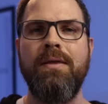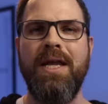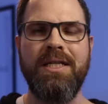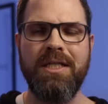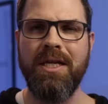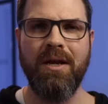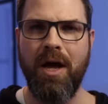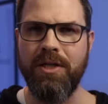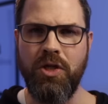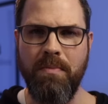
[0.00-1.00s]
then it's just gonna
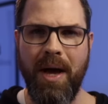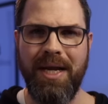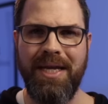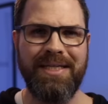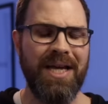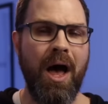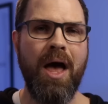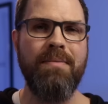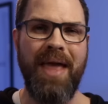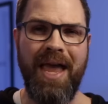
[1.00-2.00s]
cost you money,
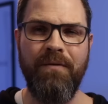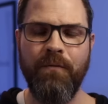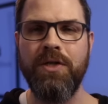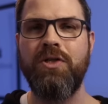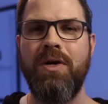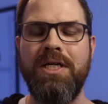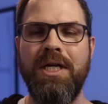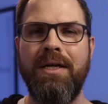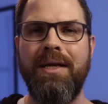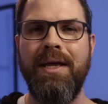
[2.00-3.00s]
time, and
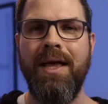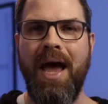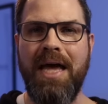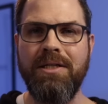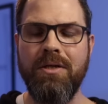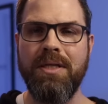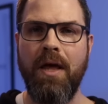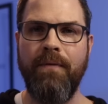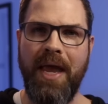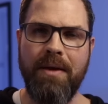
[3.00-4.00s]
frustration. Ask
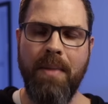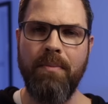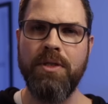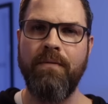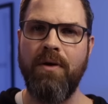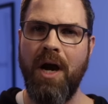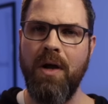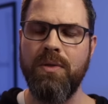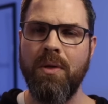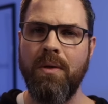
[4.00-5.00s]
yourself and members of your
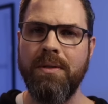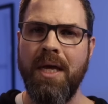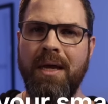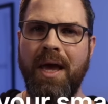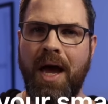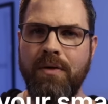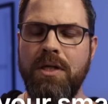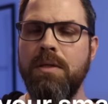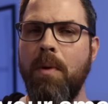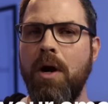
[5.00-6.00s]
household, how's
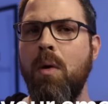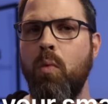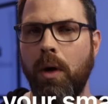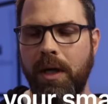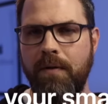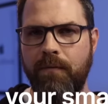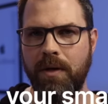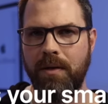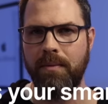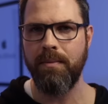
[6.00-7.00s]
your smart home working for
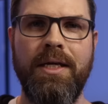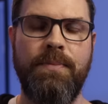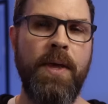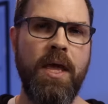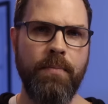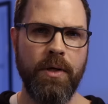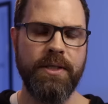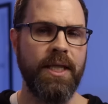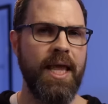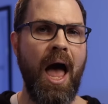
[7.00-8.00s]
you? Speaking
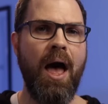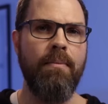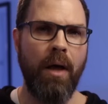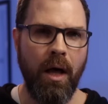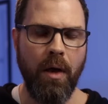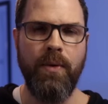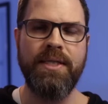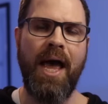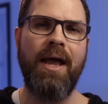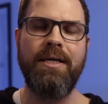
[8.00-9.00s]
personally, I'm
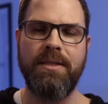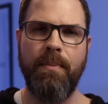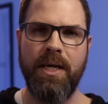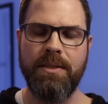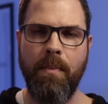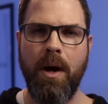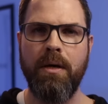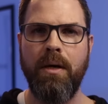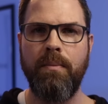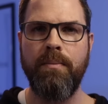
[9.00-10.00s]
always adding to my smart
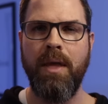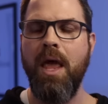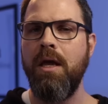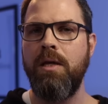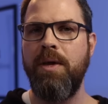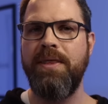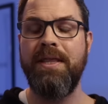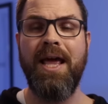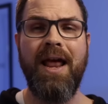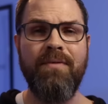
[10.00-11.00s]
home. You may think
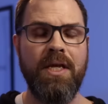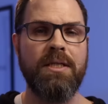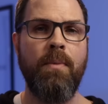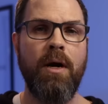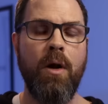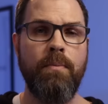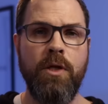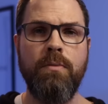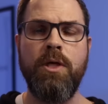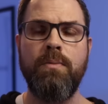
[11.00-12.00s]
that having a smart home
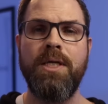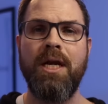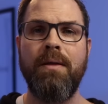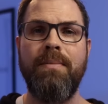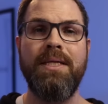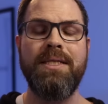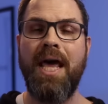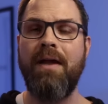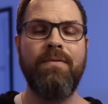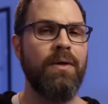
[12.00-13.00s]
YouTube channel means
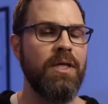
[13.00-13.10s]
that I've got